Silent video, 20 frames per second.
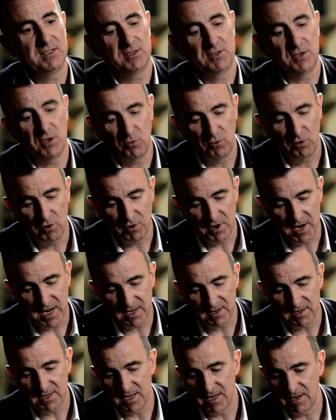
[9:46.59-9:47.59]
So
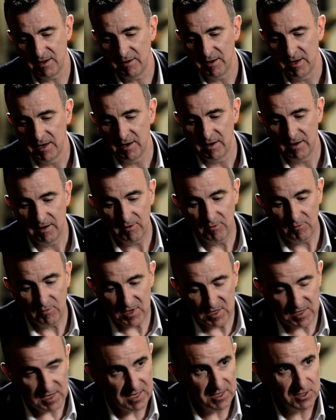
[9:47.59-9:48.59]
connecting
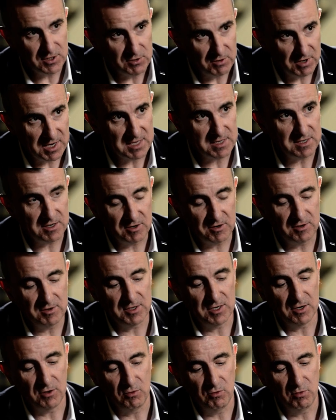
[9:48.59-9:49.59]
things together,
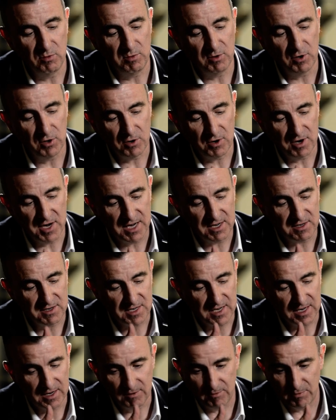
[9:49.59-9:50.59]
so
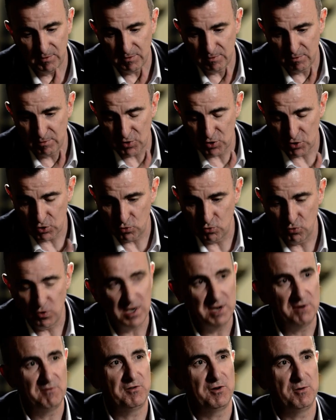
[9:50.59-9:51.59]
connecting
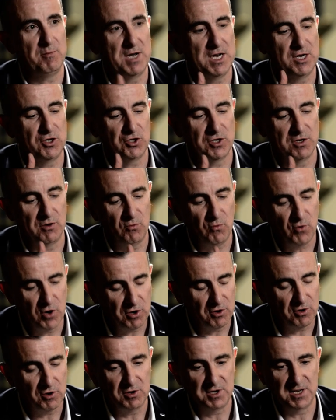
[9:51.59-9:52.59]
tool information,
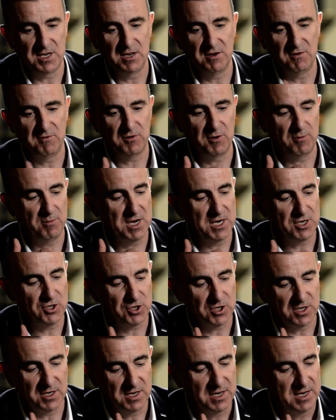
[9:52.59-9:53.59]
work holding
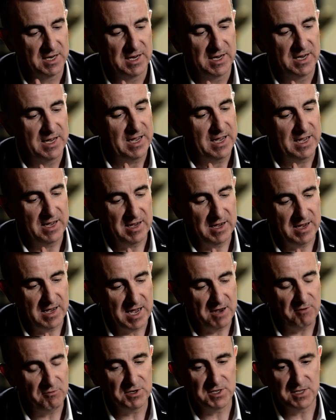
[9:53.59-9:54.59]
information, uh,
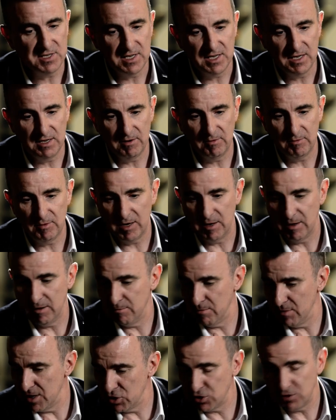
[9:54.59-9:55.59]
everything, uh,
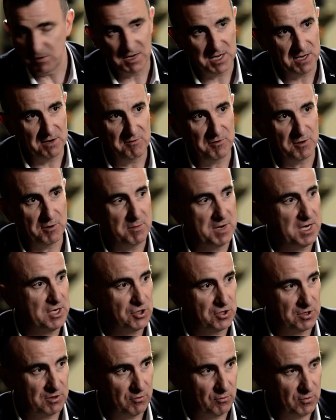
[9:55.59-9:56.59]
measuring
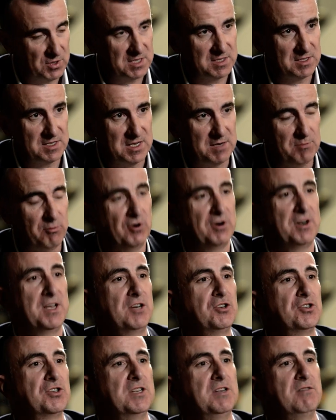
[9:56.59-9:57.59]
information with the
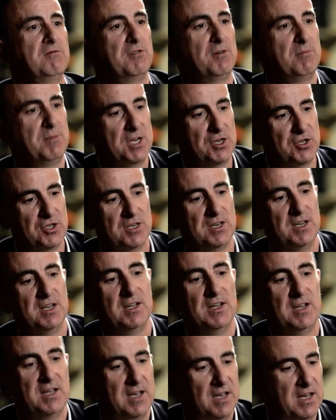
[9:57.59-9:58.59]
production information
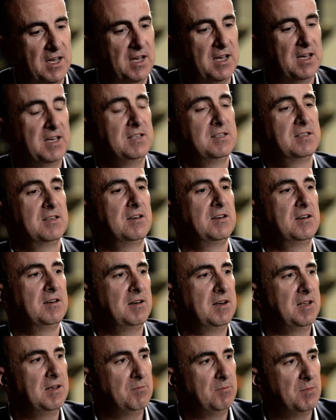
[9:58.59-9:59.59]
uh, is
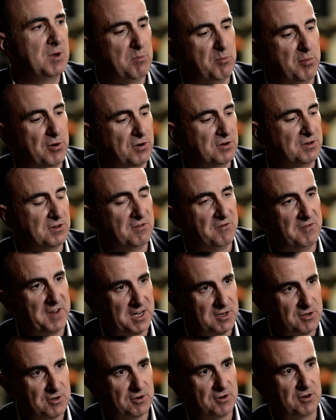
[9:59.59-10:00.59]
an um, important
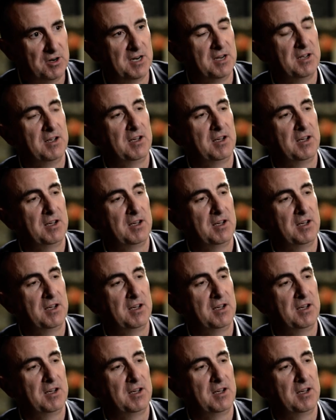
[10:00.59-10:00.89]
factor.